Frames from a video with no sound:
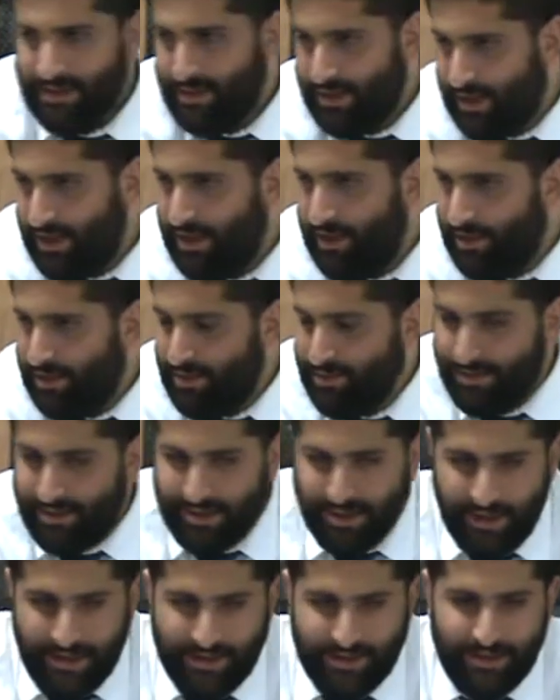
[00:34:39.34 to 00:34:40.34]
say here in the Beit
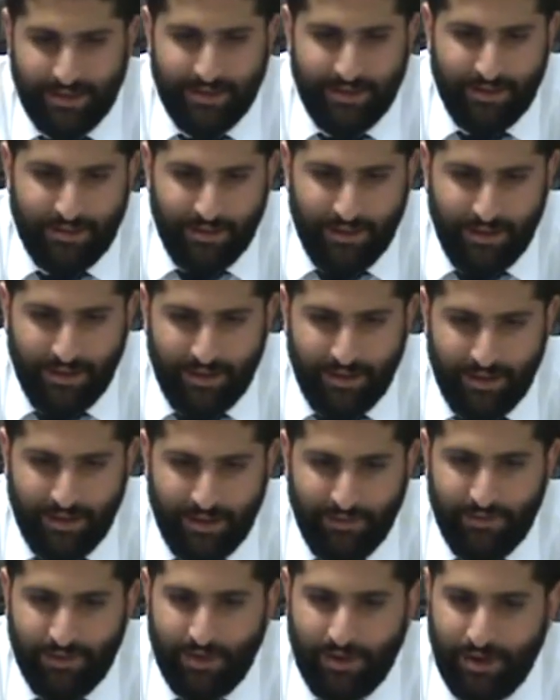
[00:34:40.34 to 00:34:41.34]
Knesset,
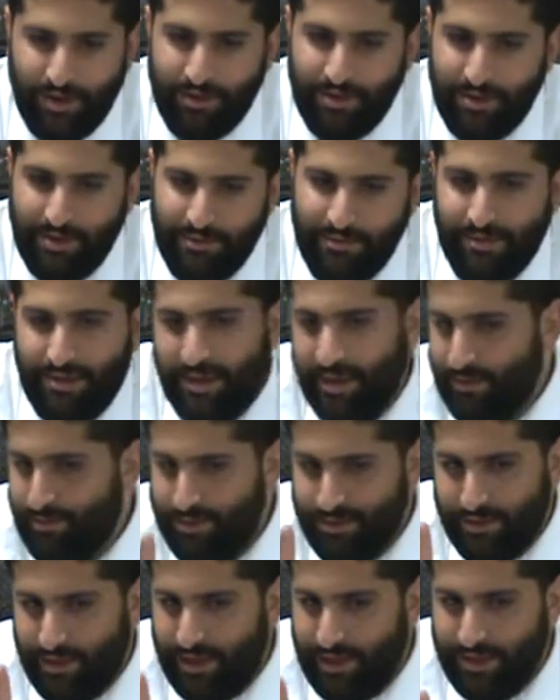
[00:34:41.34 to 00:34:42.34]
if there are other Leviim,
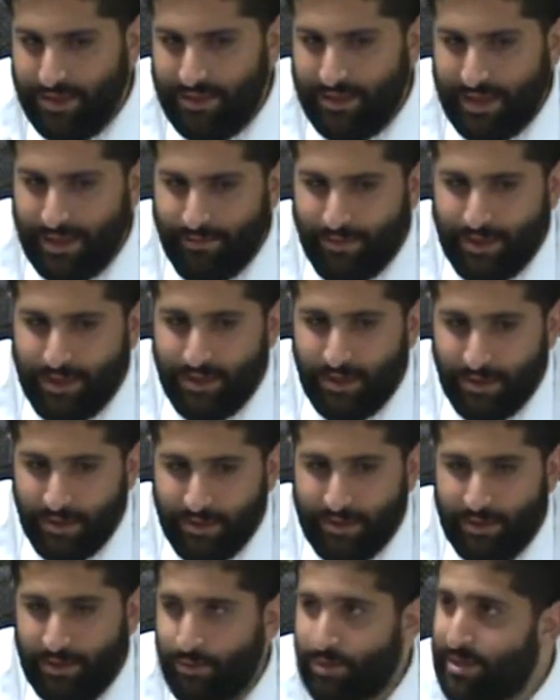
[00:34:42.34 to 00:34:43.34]
so I just stay in my chair. Now
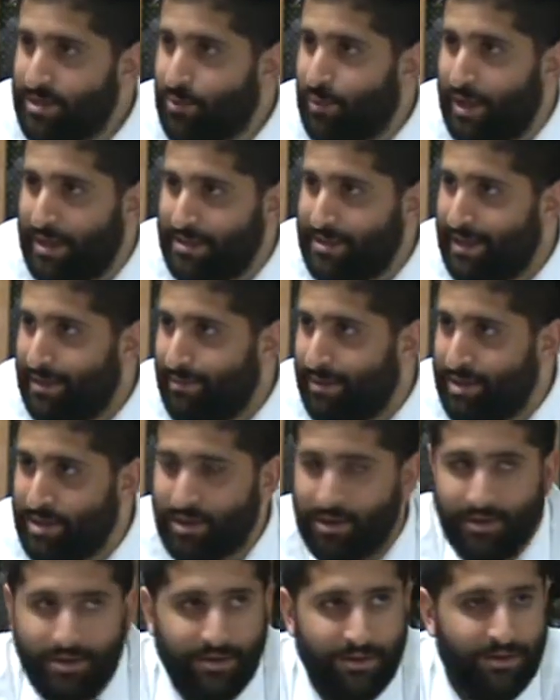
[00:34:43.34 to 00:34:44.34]
the reason why I stay in my
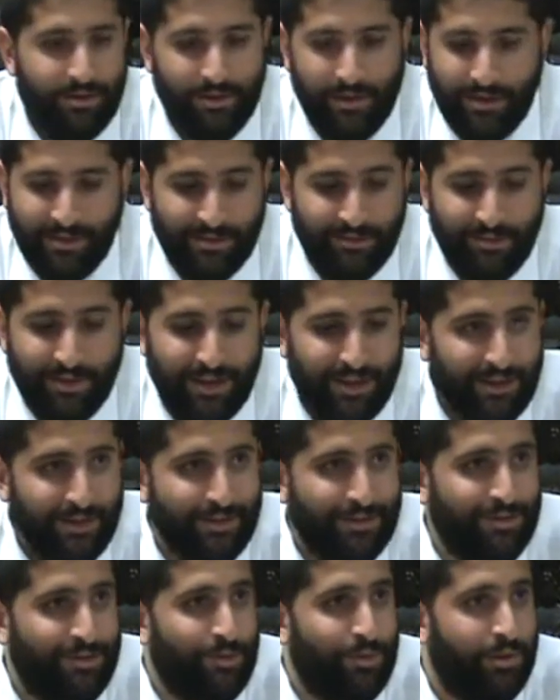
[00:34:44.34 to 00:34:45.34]
chair has very
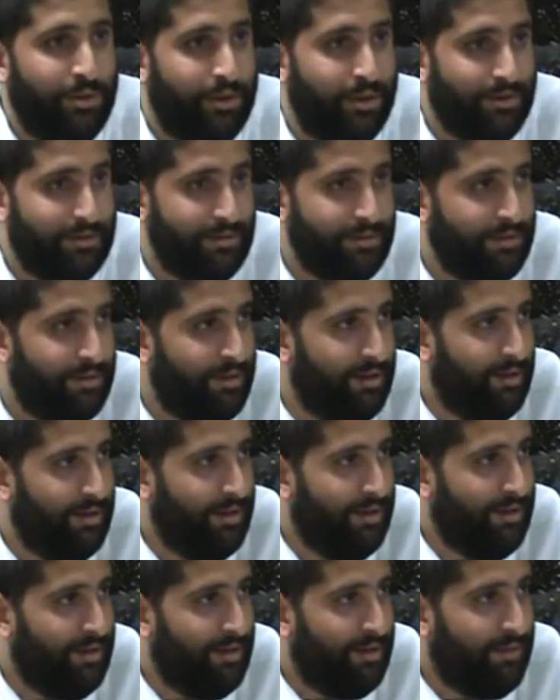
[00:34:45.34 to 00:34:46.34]
little to do with this.
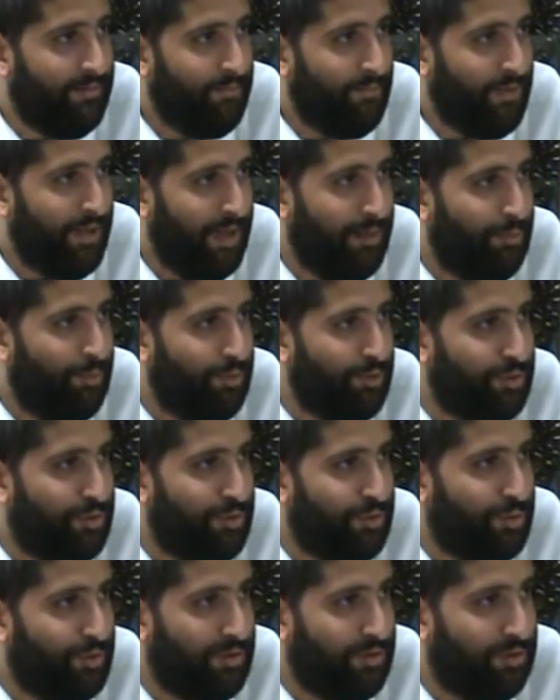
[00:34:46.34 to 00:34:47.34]
It more to
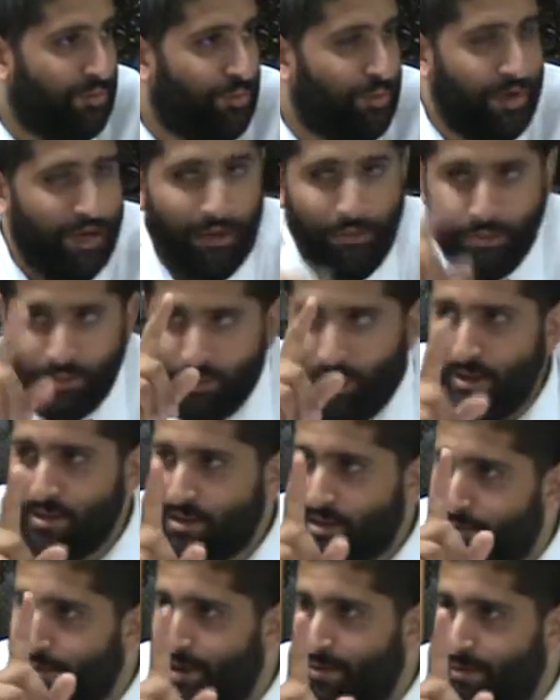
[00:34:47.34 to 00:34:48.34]
do with when I was
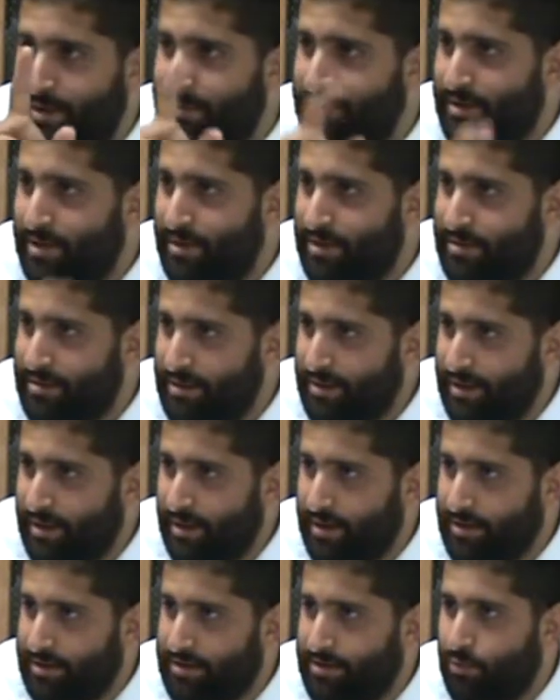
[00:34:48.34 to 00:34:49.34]
once the rabbi of another
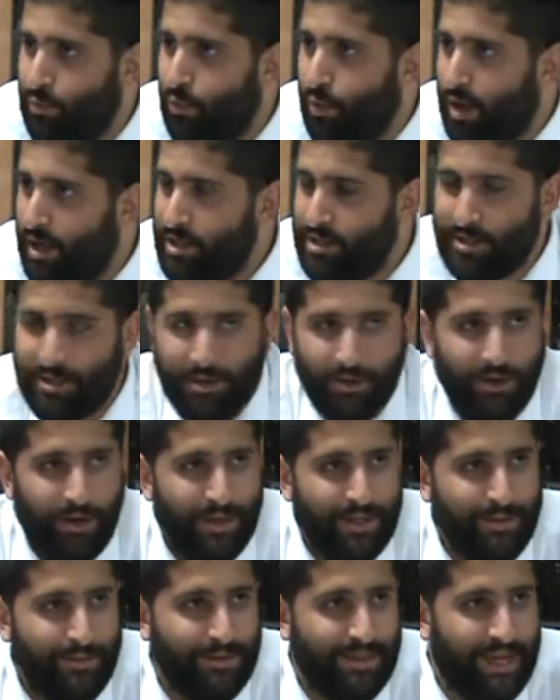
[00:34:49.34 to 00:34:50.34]
synagogue. To wash the
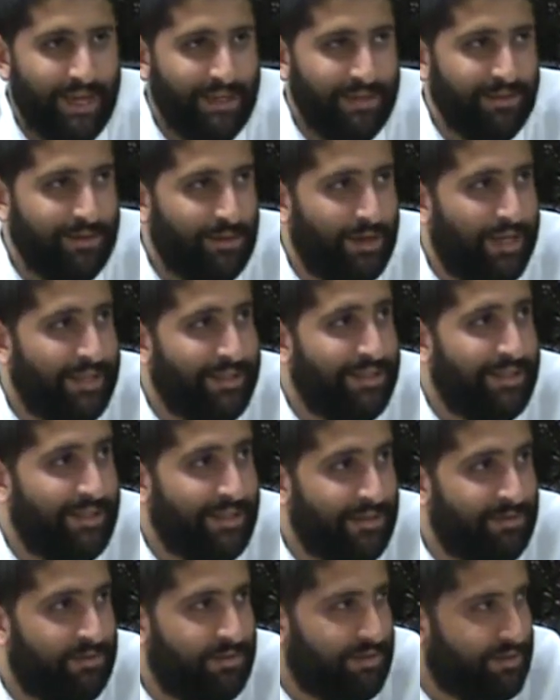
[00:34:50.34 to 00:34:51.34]
Kohanim's hands, you had to
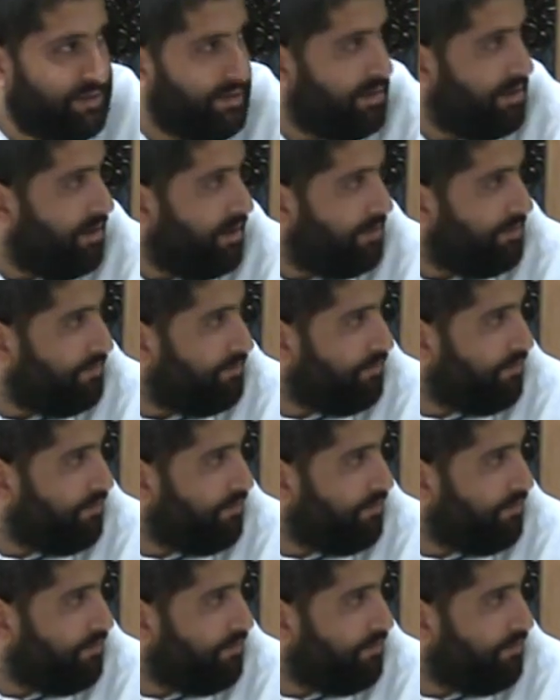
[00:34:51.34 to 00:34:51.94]
leave the synagogue.